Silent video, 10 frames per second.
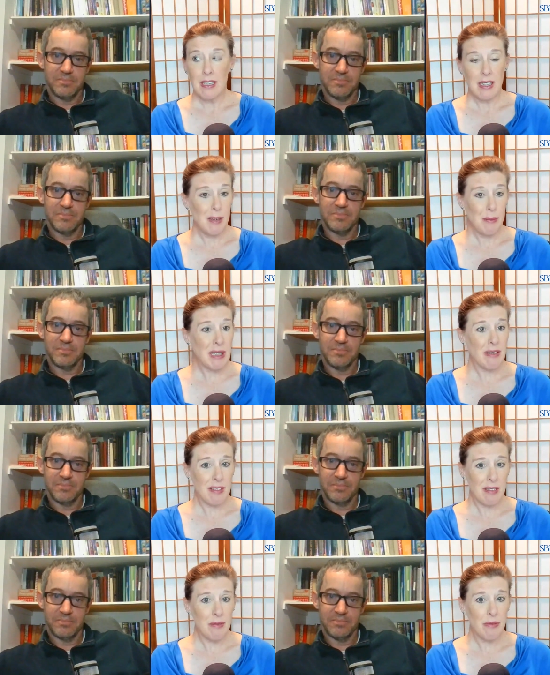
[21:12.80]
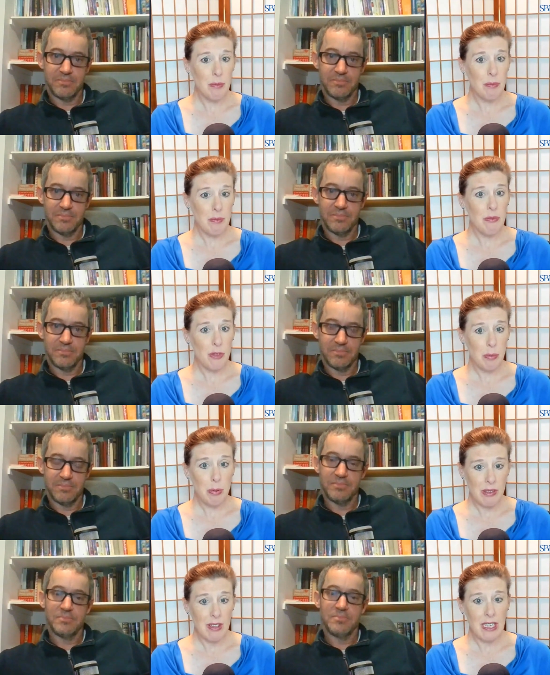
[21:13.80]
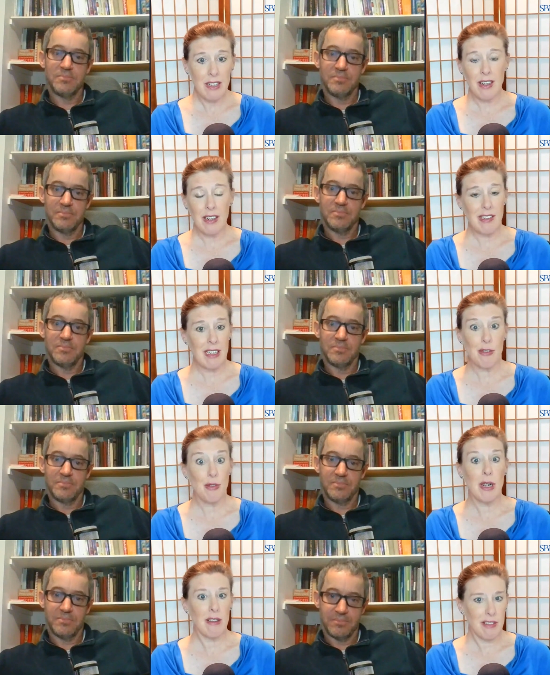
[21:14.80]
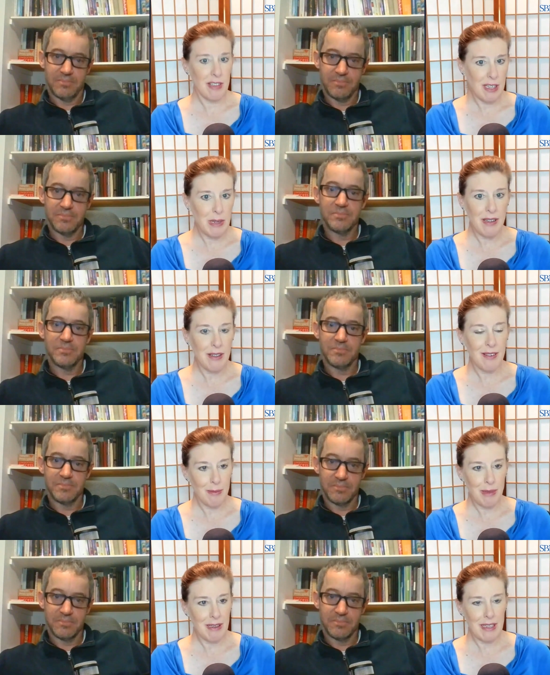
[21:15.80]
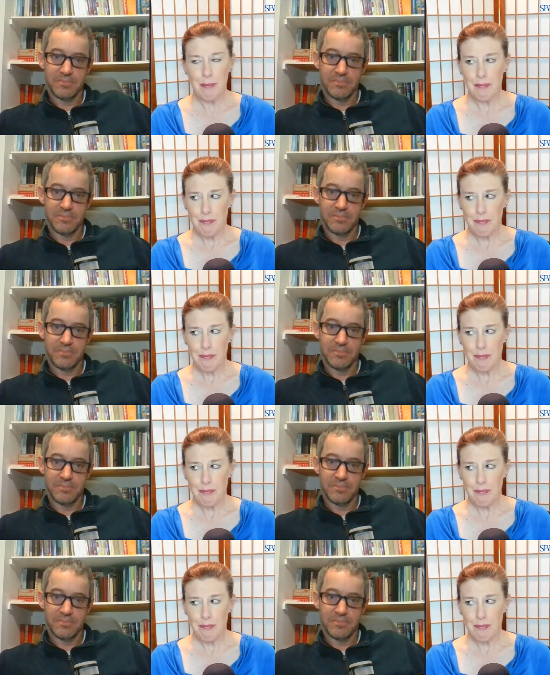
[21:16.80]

Speaker 1: email system for prison, and it costs you like $2 an email or something like that.